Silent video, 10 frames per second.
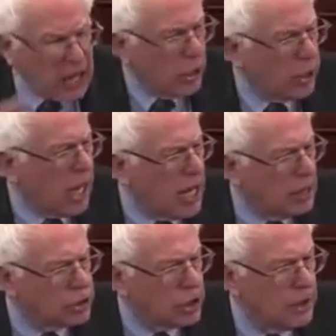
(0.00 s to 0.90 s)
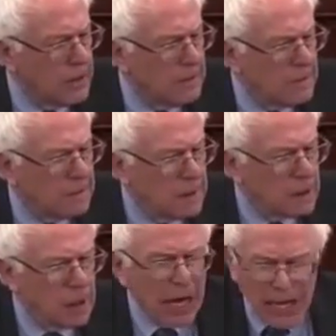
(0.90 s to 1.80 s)
go to college,
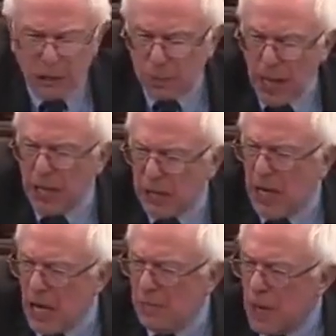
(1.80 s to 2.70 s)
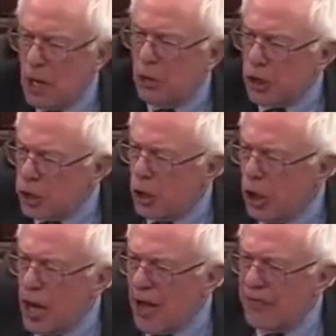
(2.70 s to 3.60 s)
explain to him that you
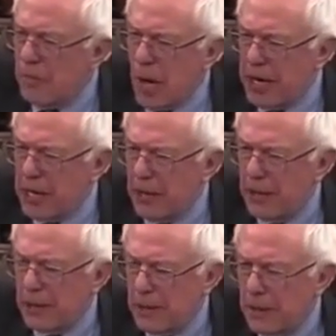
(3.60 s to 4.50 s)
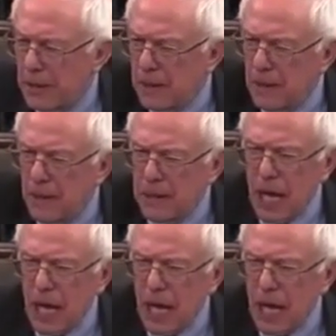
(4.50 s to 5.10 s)
don't have the money to